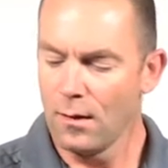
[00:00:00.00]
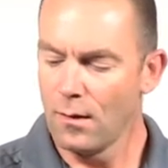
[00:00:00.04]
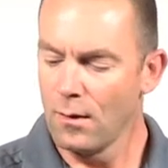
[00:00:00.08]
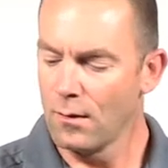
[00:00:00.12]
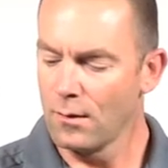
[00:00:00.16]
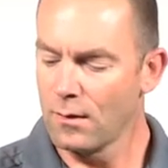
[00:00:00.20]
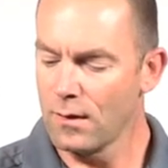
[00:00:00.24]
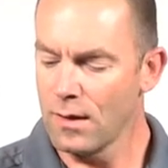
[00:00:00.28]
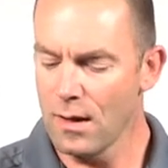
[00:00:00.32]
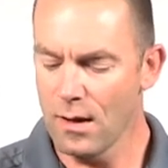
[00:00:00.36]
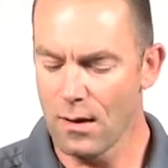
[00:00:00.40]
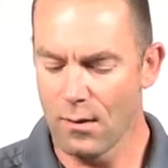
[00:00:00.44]

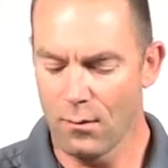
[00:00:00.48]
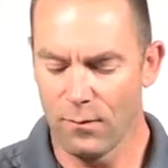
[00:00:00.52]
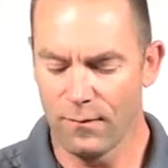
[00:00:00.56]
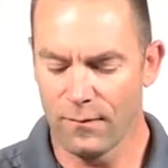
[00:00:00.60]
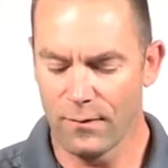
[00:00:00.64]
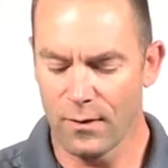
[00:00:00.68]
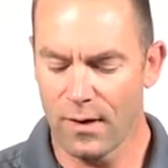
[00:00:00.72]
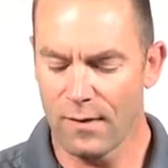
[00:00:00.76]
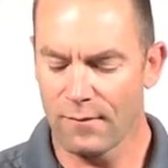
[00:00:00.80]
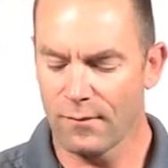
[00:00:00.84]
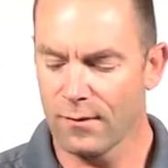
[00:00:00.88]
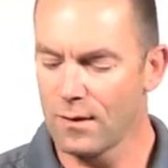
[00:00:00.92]
Okay, we've
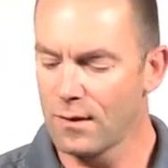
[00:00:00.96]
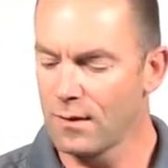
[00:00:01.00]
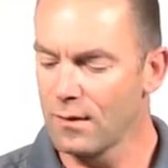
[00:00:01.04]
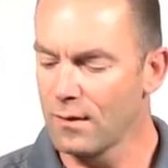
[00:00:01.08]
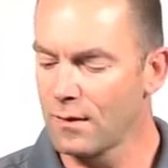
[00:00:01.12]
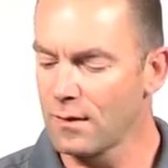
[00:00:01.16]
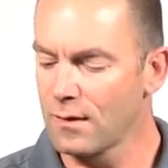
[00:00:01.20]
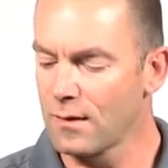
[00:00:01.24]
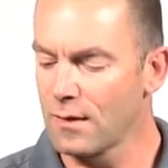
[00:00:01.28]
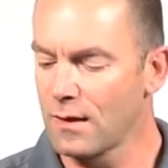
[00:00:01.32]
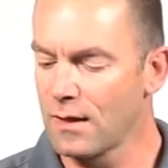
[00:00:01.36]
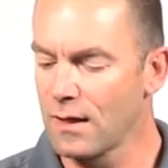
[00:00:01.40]
got everything
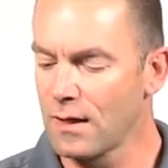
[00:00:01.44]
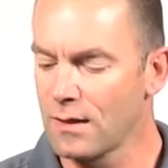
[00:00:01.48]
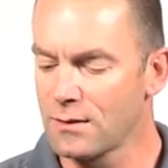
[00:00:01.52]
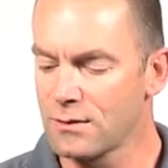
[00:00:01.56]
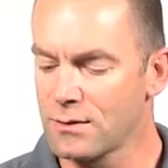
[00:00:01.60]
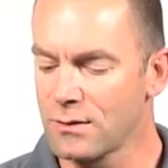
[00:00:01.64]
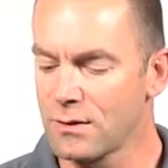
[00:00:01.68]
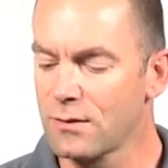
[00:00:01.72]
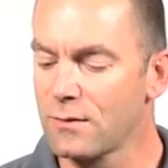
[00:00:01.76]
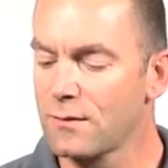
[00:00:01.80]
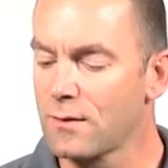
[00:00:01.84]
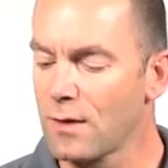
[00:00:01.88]
that the kit
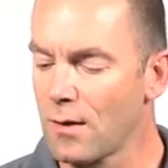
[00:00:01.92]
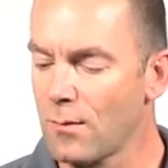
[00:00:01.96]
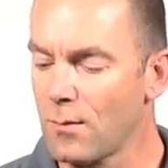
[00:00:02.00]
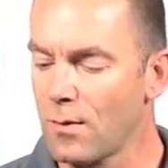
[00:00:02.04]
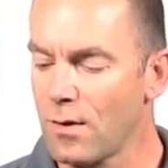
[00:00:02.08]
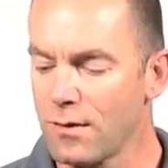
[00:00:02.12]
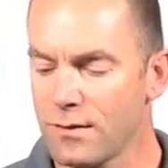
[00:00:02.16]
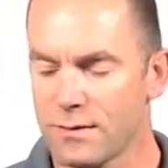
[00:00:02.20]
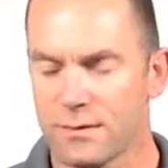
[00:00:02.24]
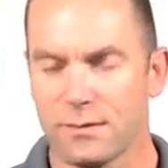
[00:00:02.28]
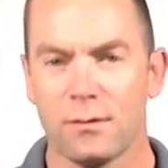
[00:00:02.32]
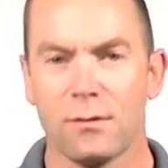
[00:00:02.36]
should come
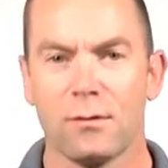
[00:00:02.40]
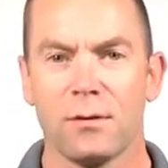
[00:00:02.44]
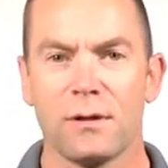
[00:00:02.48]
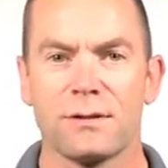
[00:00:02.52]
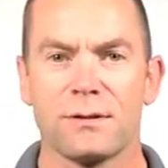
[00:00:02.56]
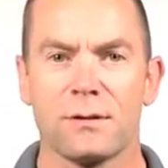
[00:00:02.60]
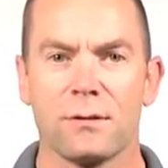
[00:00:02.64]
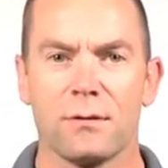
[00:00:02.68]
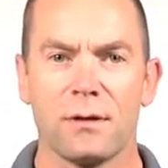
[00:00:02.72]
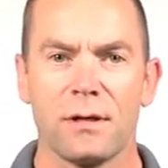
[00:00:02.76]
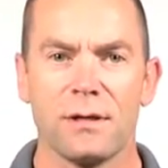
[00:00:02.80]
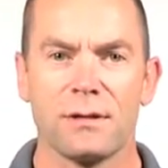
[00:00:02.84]
with, so let's
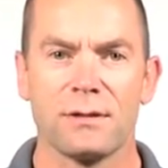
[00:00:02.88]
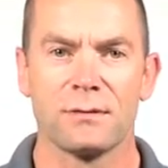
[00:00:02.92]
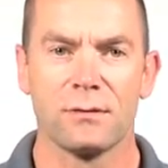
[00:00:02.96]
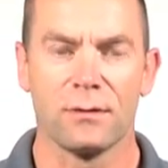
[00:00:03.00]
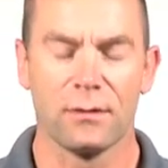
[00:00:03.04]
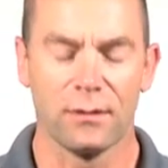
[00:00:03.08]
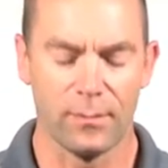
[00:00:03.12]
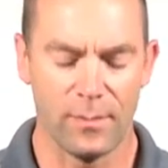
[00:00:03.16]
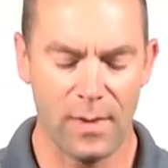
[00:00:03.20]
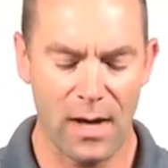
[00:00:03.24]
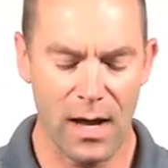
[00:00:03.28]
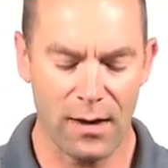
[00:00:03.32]
go and install
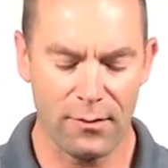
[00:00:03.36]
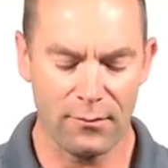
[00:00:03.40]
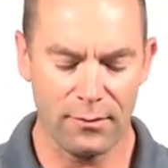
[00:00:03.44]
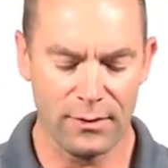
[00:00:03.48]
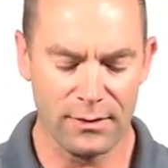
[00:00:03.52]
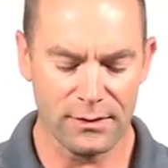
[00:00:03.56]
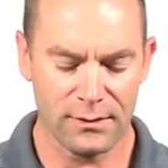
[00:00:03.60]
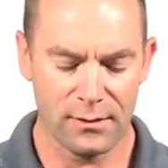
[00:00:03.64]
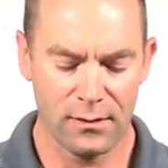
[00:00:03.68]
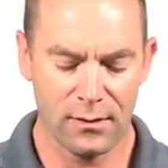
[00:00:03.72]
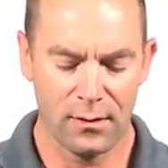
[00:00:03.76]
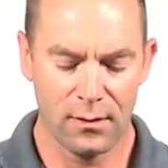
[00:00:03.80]
the
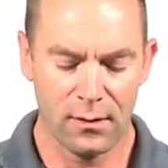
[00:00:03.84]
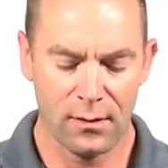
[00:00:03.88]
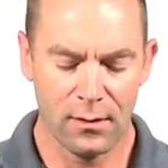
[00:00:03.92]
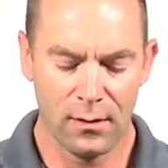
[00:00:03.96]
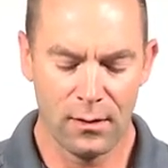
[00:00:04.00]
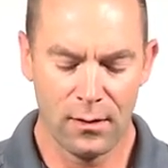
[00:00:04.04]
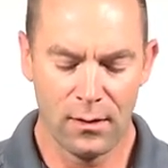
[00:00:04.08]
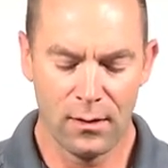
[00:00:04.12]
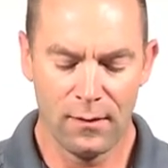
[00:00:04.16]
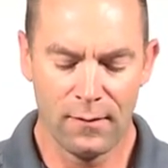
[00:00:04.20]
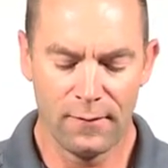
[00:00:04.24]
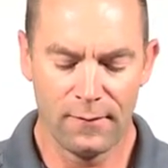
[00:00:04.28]
batteries.
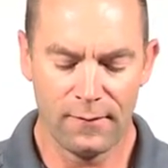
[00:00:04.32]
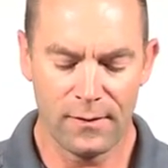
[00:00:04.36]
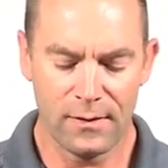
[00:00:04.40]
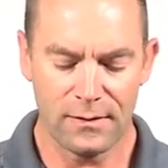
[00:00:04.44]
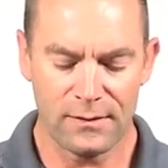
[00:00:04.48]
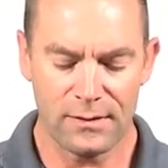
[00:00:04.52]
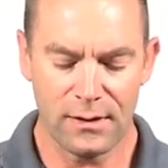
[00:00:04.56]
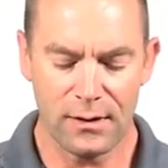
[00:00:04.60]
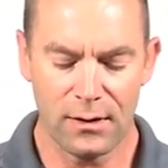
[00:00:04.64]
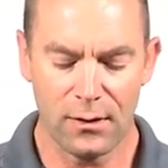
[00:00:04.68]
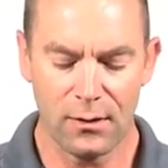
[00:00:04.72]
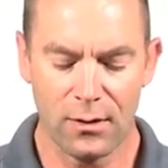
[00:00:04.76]
First
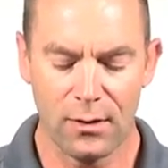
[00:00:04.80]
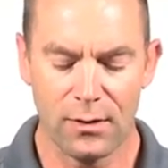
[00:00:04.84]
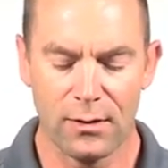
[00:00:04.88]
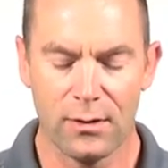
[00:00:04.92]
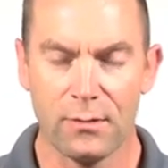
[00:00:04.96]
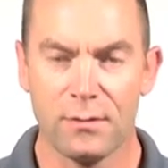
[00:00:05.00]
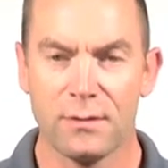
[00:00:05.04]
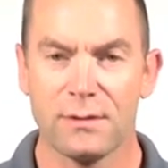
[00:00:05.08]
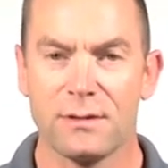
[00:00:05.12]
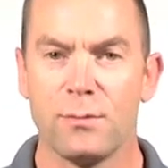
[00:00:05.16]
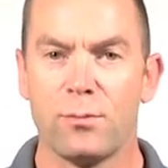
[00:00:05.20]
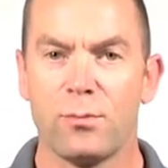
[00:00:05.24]
thing you're going to
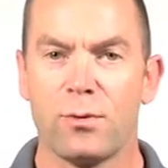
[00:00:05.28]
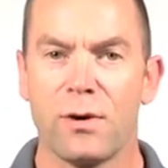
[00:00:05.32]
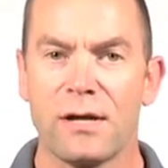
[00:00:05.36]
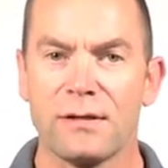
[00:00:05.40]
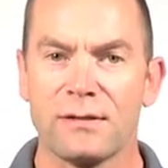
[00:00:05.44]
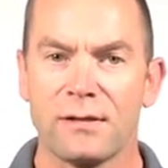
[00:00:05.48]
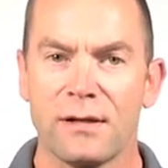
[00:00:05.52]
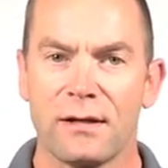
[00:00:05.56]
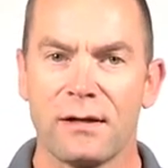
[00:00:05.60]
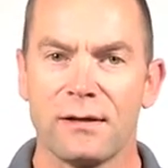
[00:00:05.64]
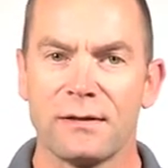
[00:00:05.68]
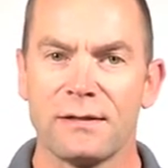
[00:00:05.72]
do is depress
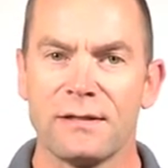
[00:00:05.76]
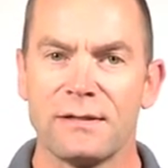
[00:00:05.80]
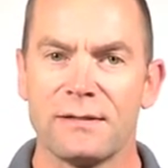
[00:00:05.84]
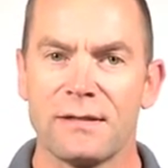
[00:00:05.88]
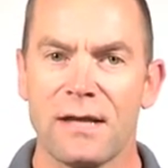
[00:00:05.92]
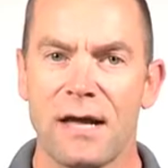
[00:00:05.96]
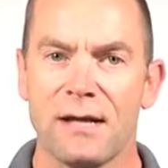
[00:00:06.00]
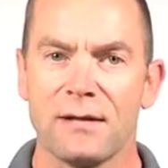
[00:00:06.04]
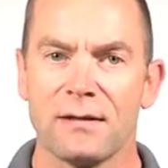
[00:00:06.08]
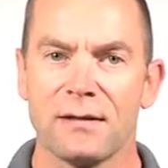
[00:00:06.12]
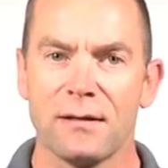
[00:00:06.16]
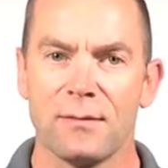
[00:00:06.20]
the little
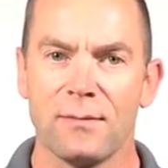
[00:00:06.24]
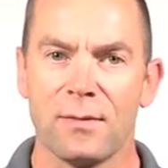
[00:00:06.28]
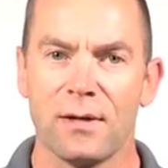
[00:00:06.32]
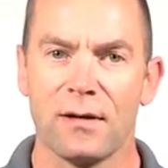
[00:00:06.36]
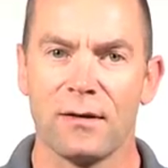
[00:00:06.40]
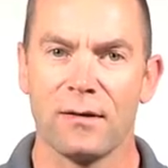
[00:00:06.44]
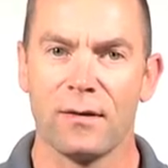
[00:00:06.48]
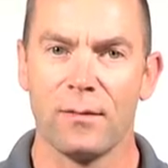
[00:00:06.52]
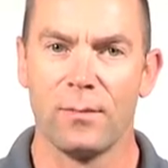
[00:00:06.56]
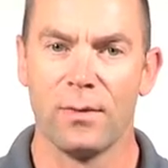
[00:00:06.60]
detent in the middle of the